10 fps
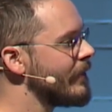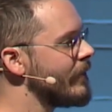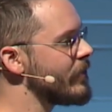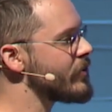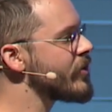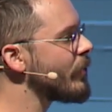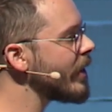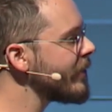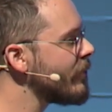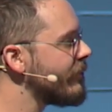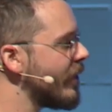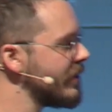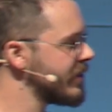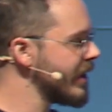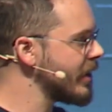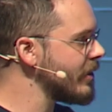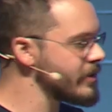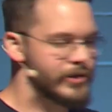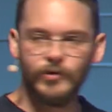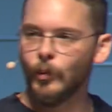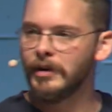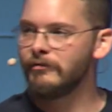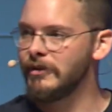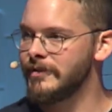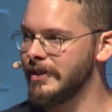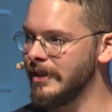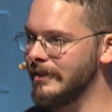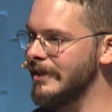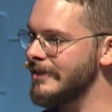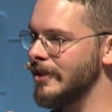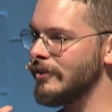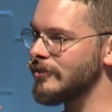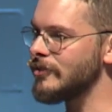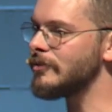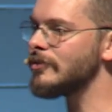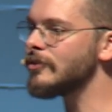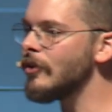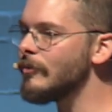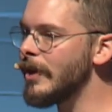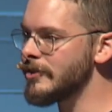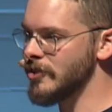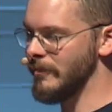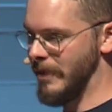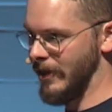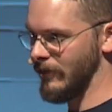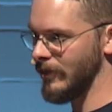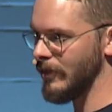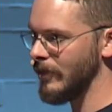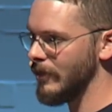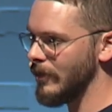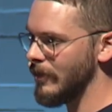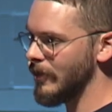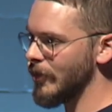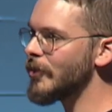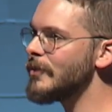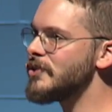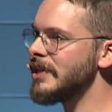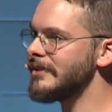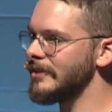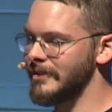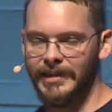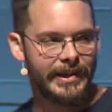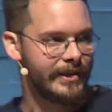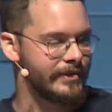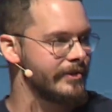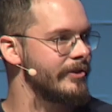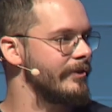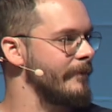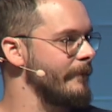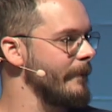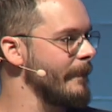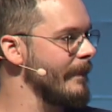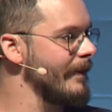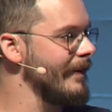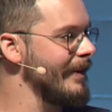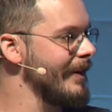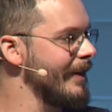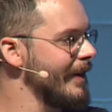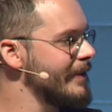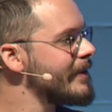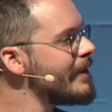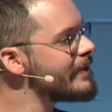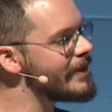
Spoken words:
there's a short little verse in Colossians 1:15 that tells you so much about who Jesus is. It says